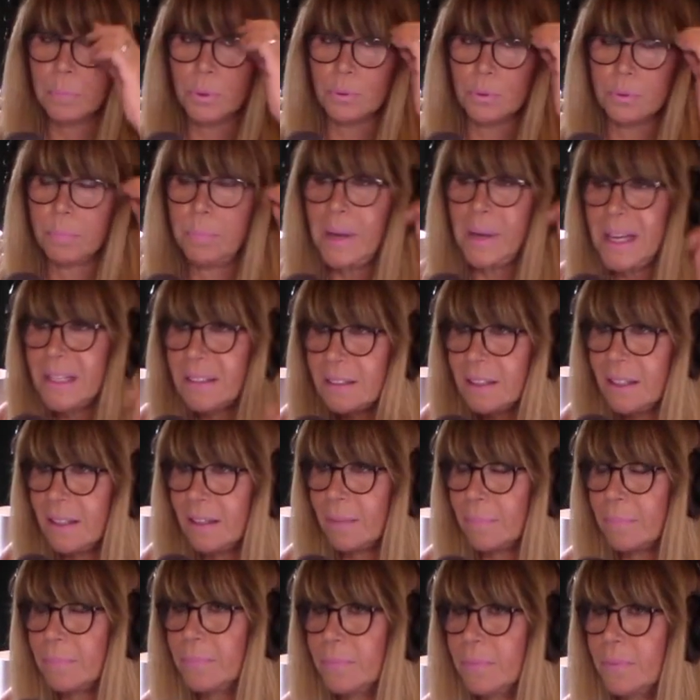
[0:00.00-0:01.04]
Putin picked
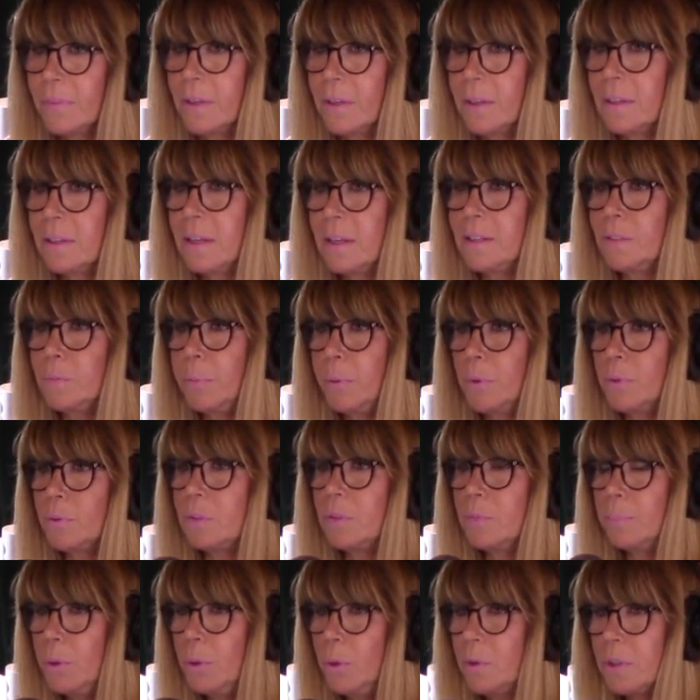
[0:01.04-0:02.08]
him. He's
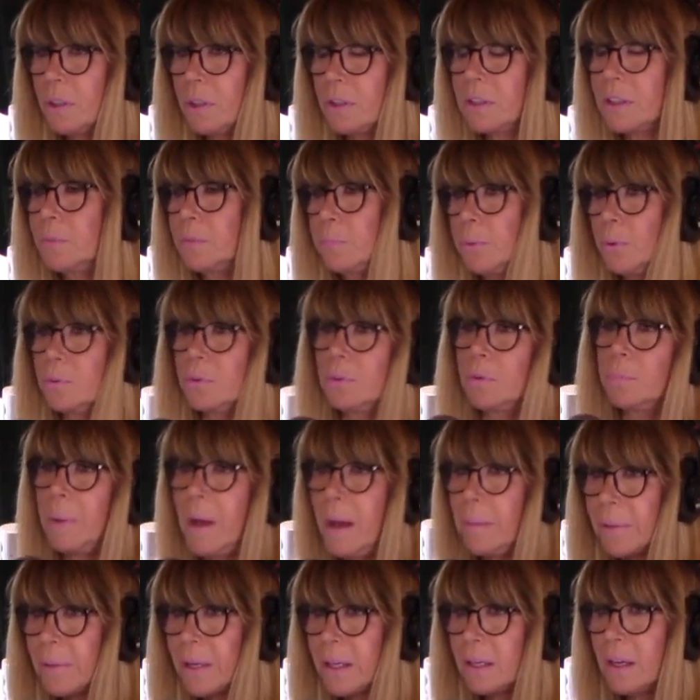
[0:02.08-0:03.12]
Putin's poodle. He's Putin's
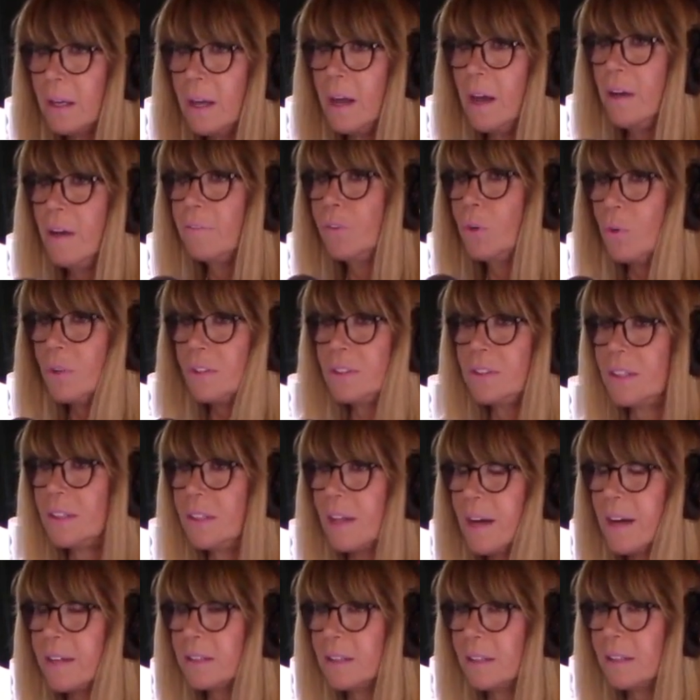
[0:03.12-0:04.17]
puppet. Of course he
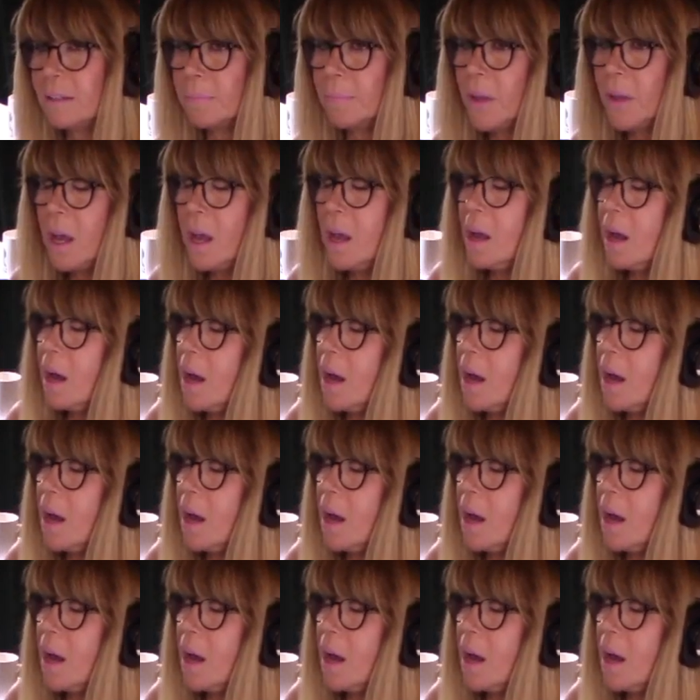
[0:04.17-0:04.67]
liked him.